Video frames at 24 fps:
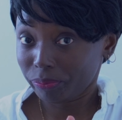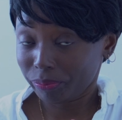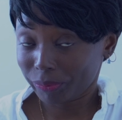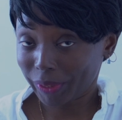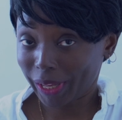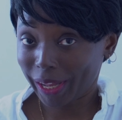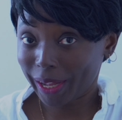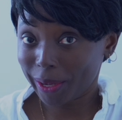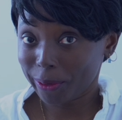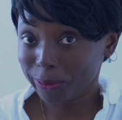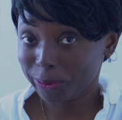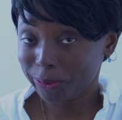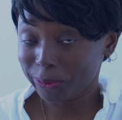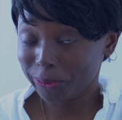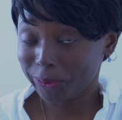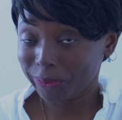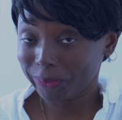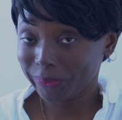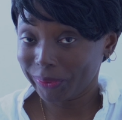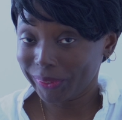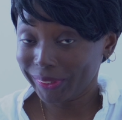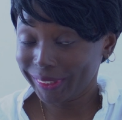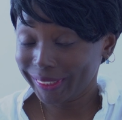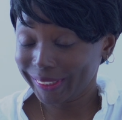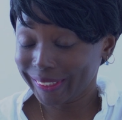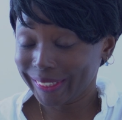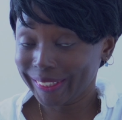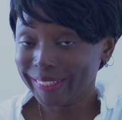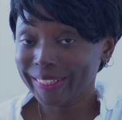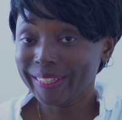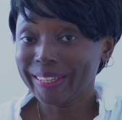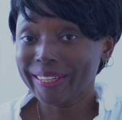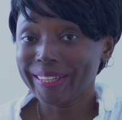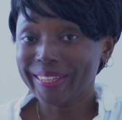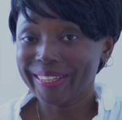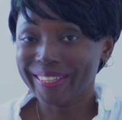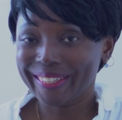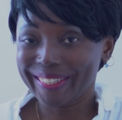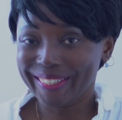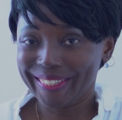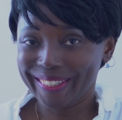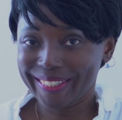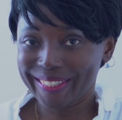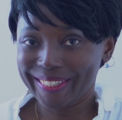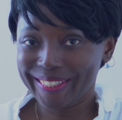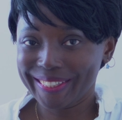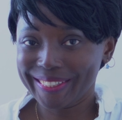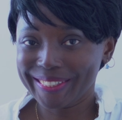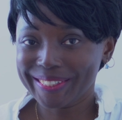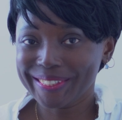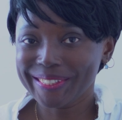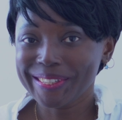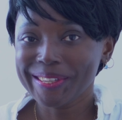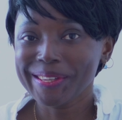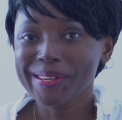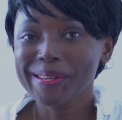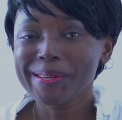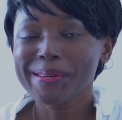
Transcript: how to do it, is